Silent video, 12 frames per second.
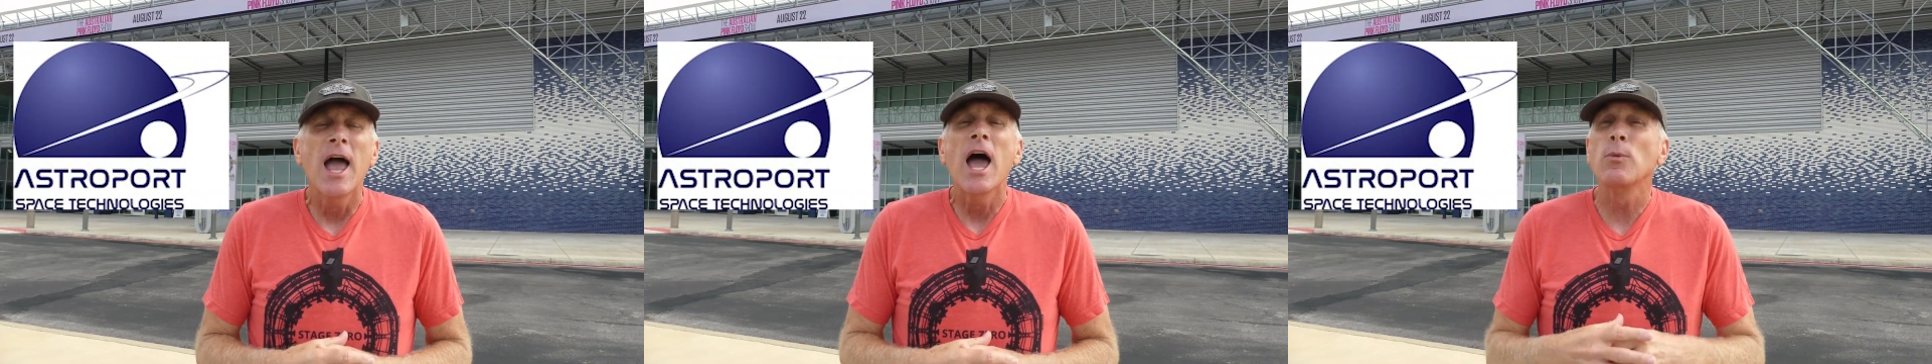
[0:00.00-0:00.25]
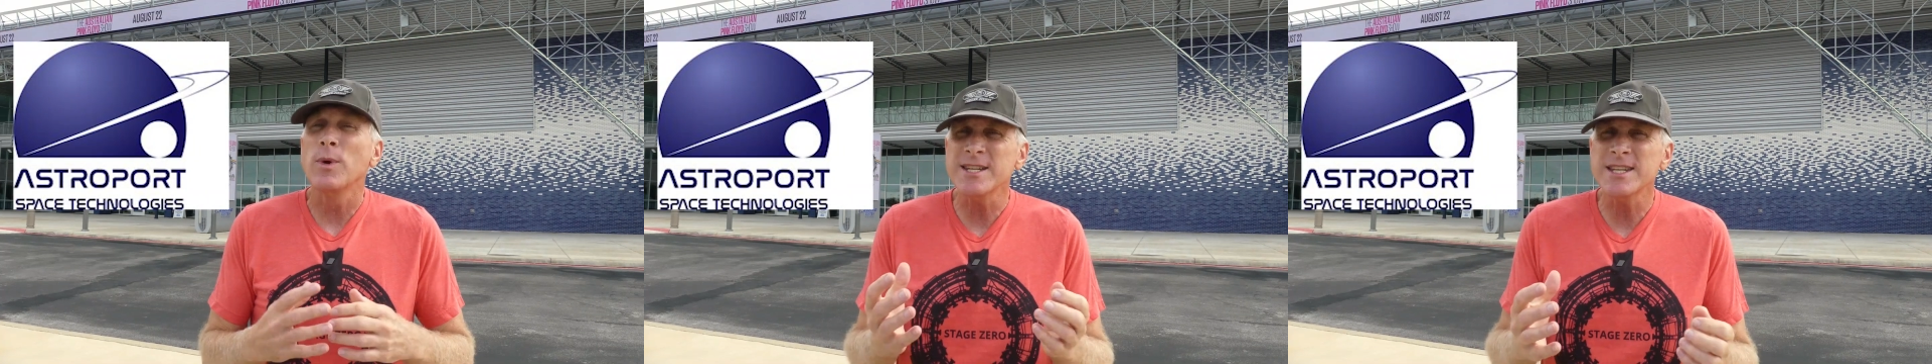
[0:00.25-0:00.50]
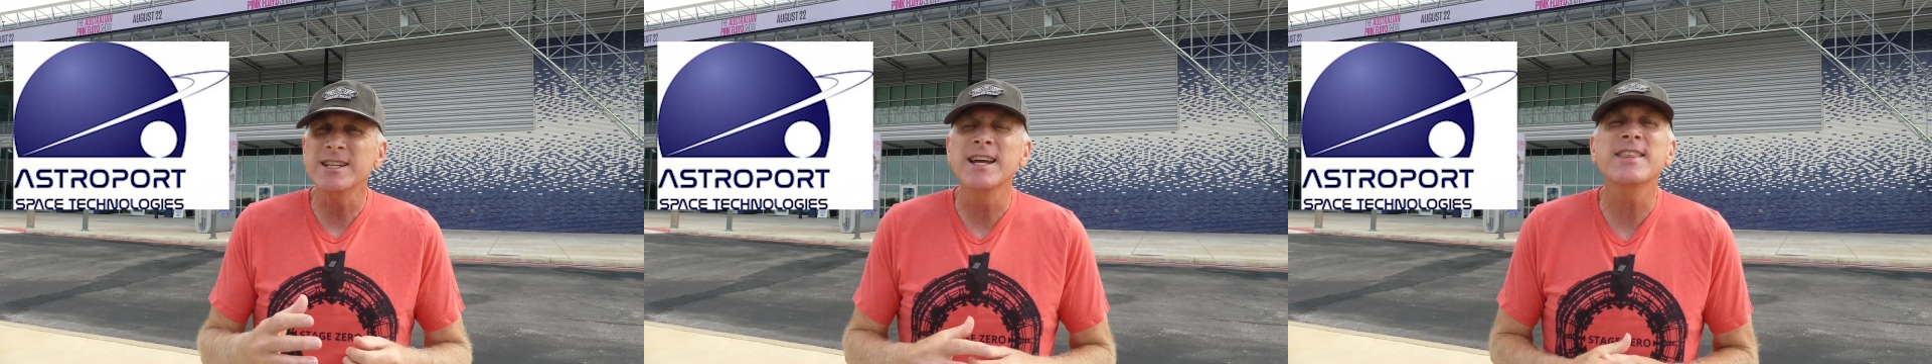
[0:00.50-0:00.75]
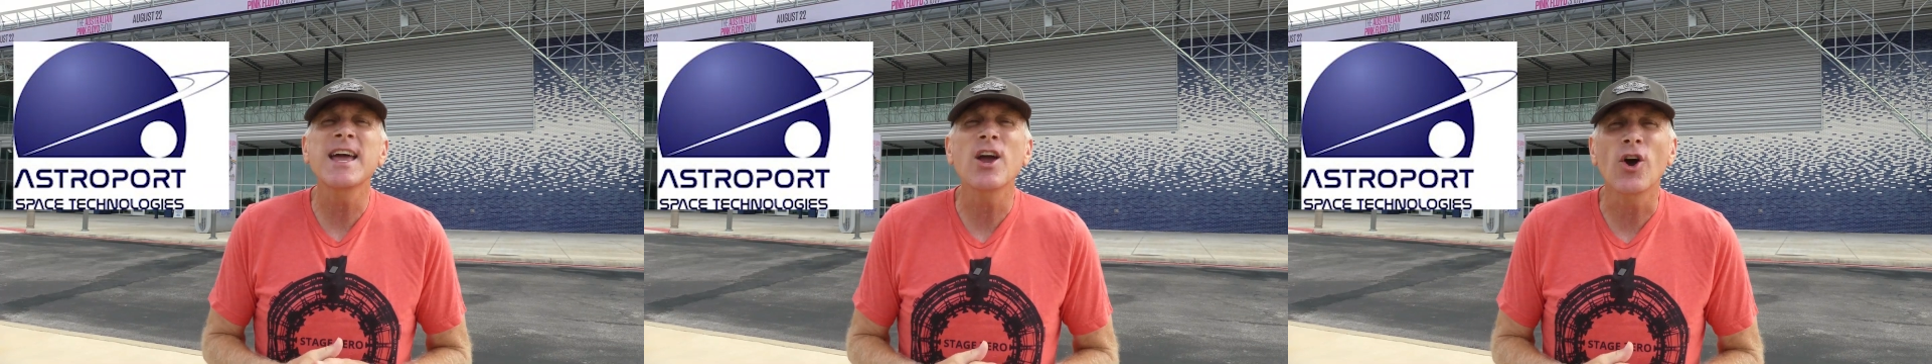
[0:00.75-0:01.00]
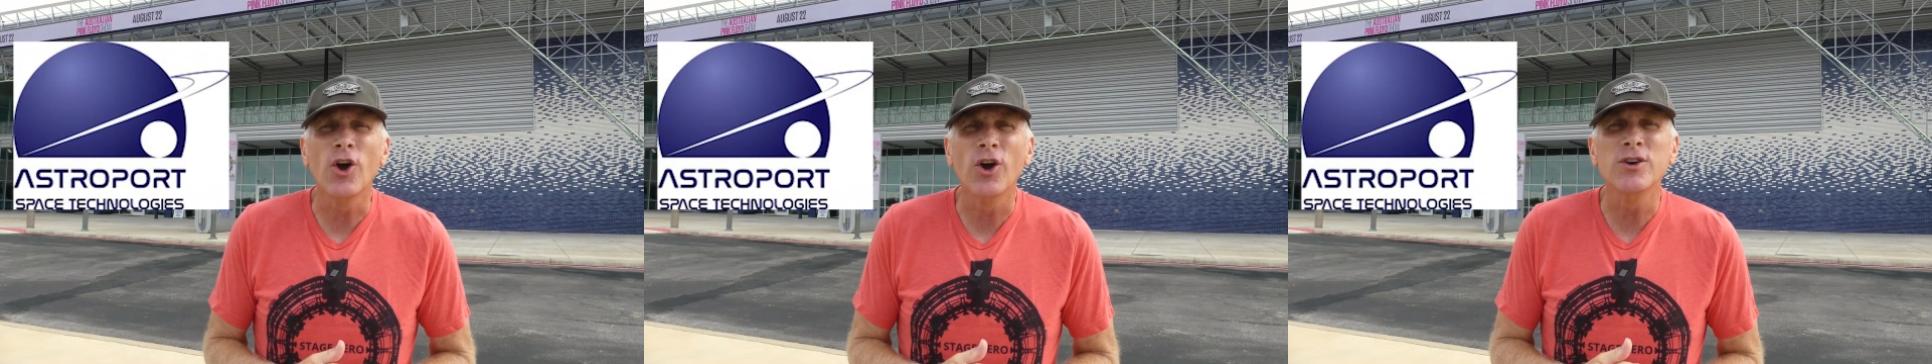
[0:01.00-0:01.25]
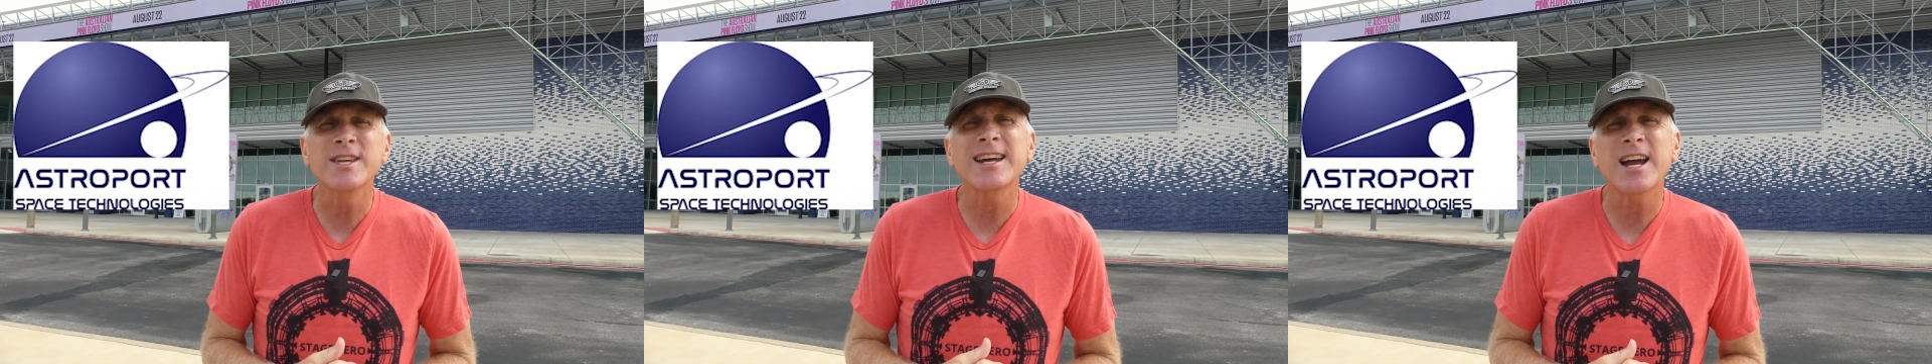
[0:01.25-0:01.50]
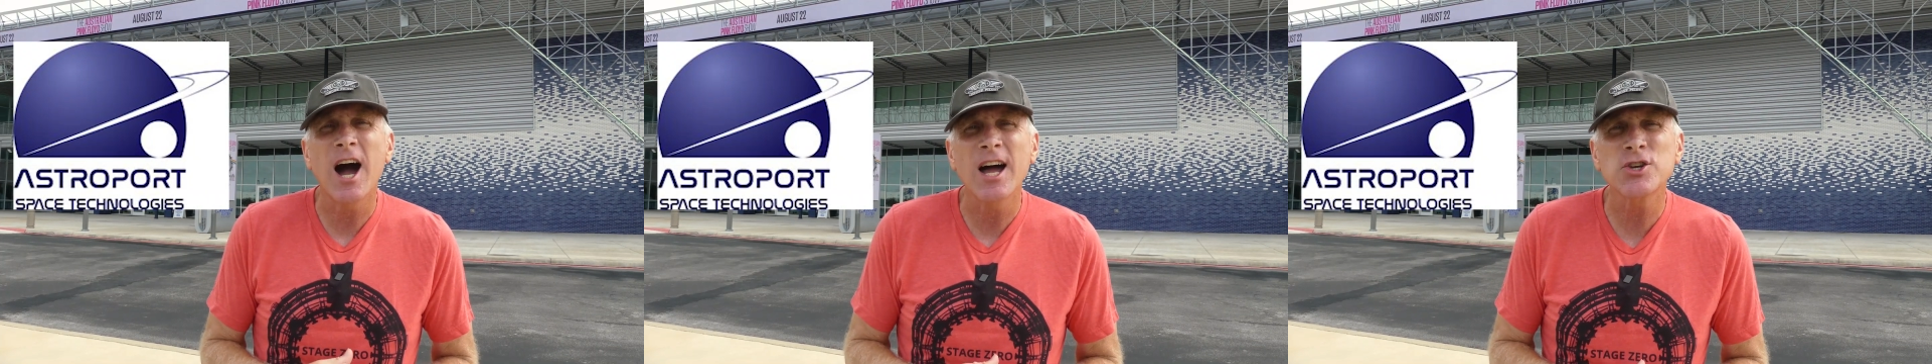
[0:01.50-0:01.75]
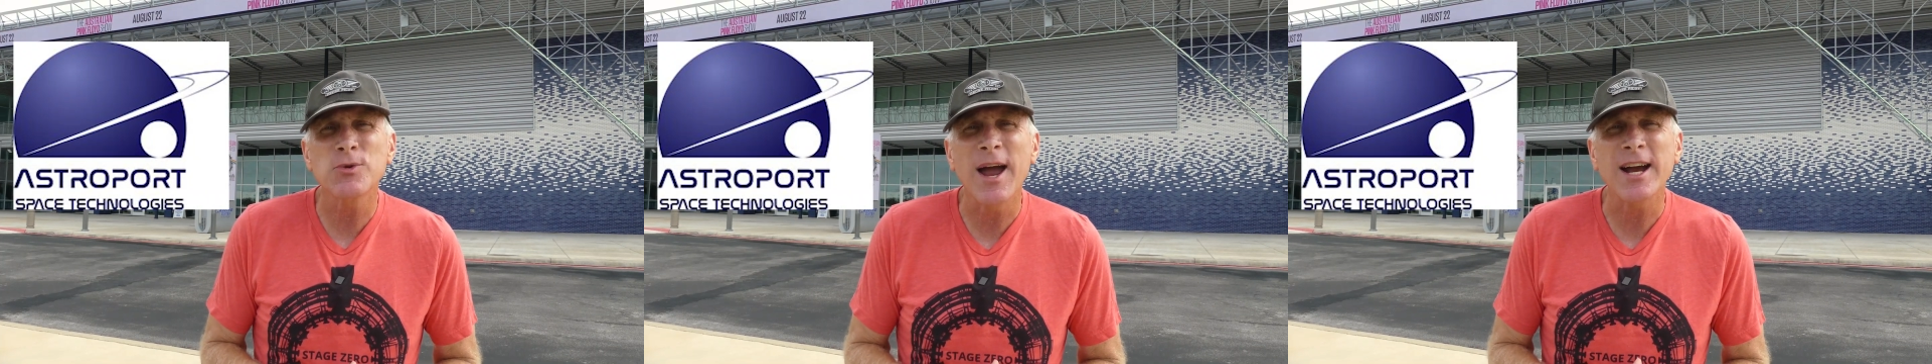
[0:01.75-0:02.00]
And recently they earned
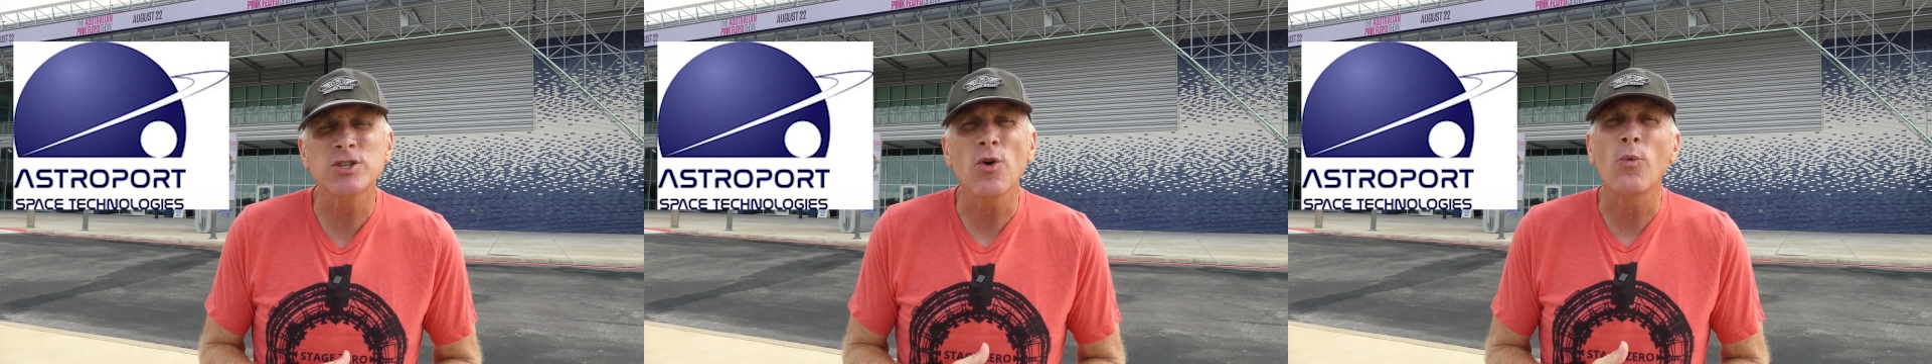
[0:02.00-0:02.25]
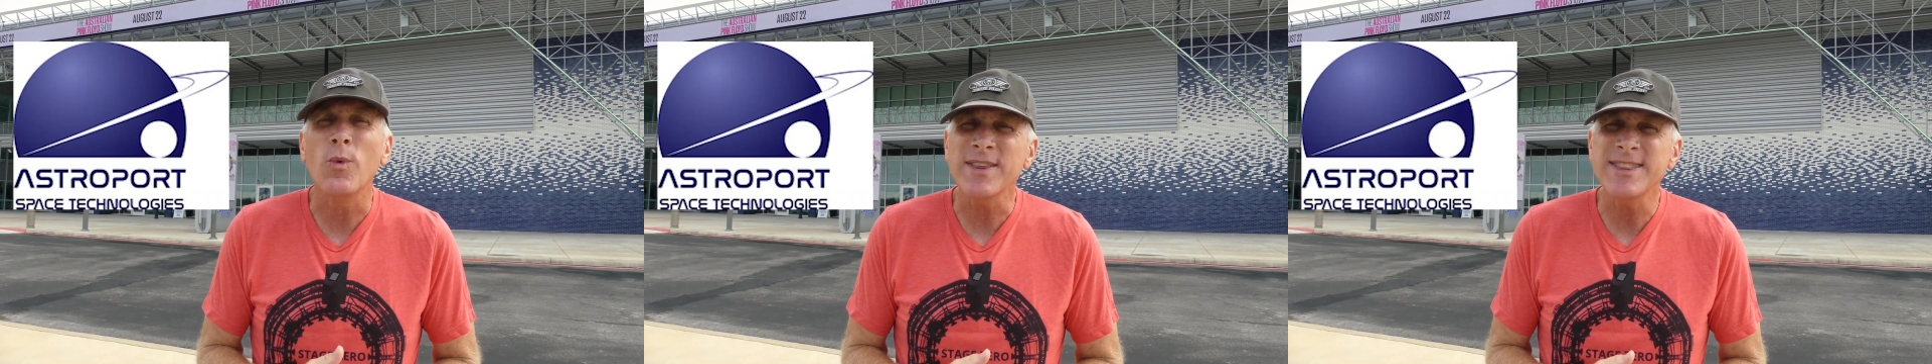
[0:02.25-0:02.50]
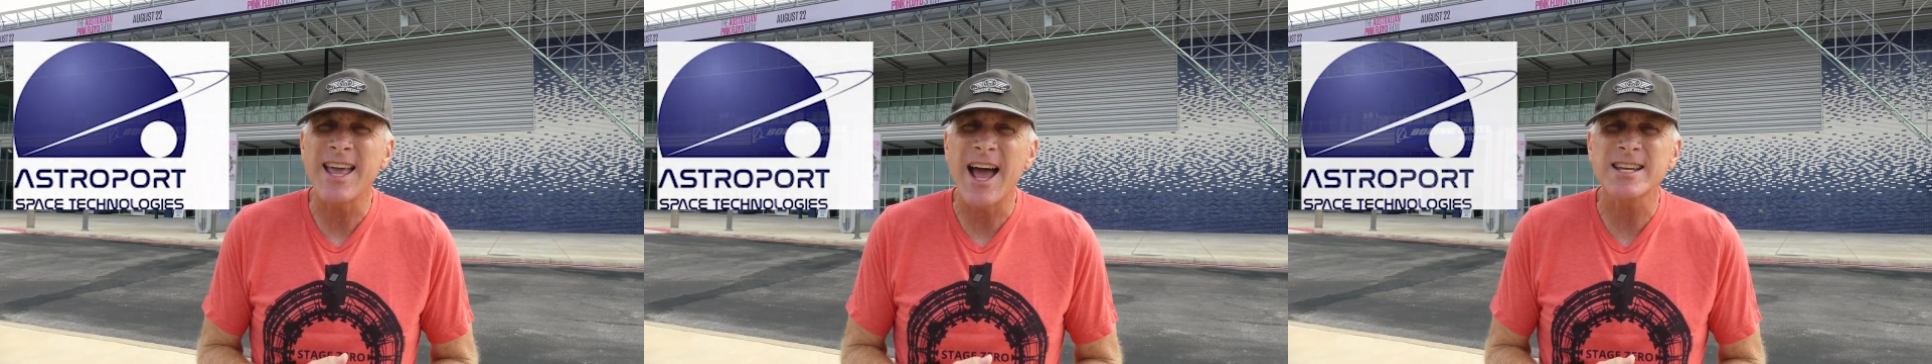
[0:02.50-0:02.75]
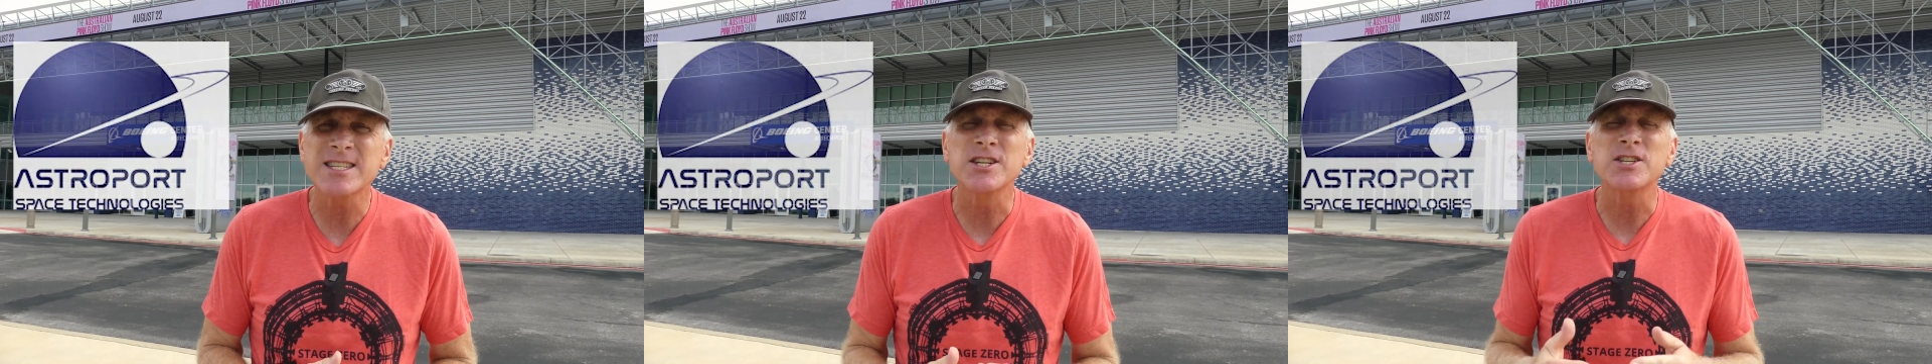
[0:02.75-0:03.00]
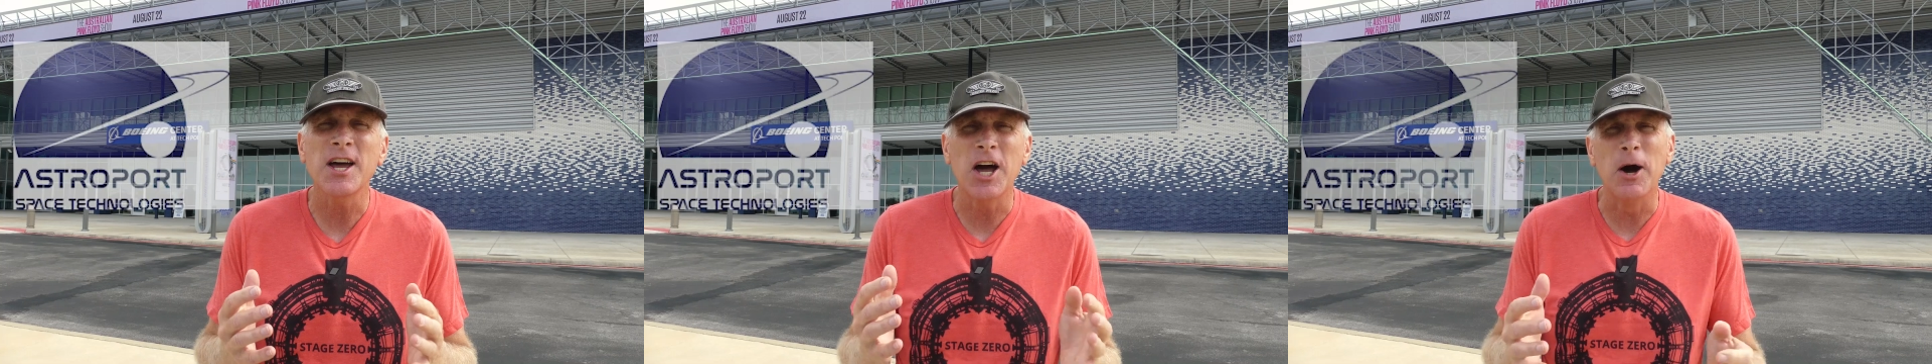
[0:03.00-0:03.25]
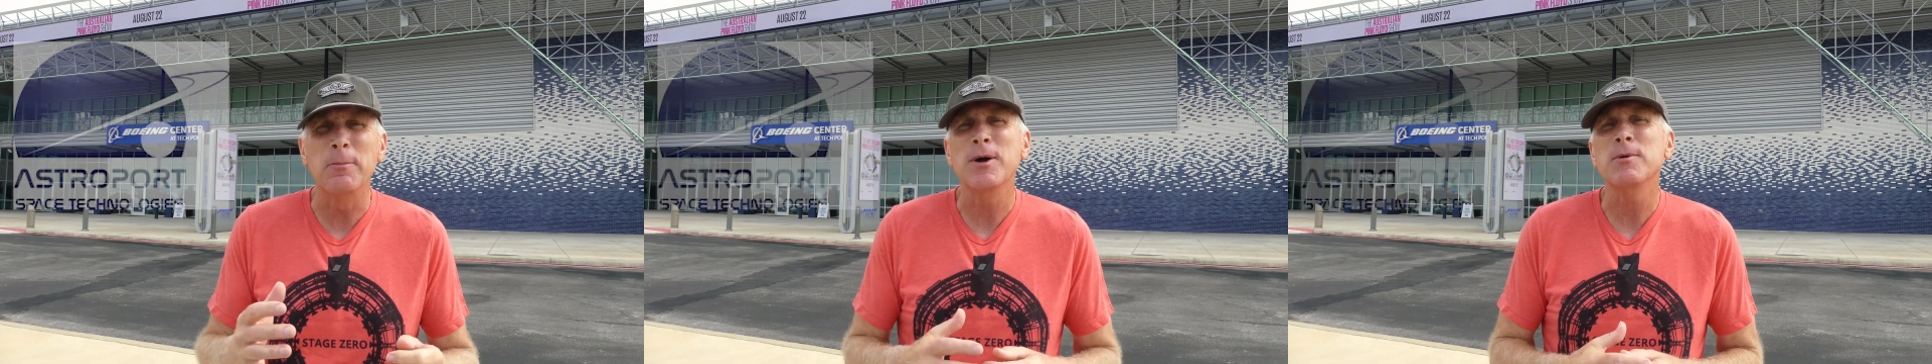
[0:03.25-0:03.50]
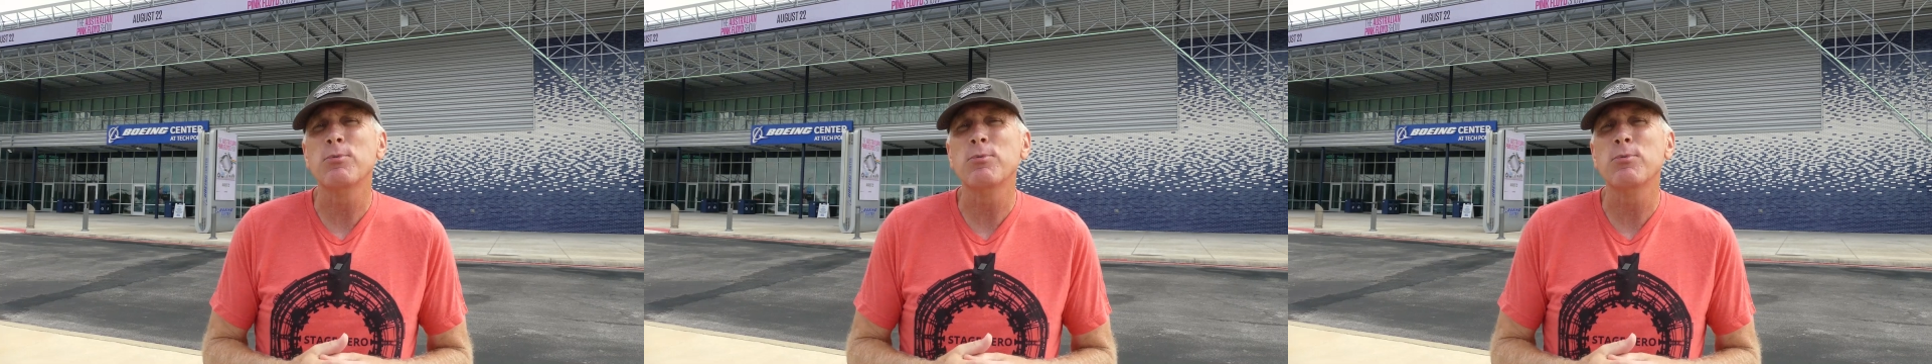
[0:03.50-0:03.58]
contracts with NASA to help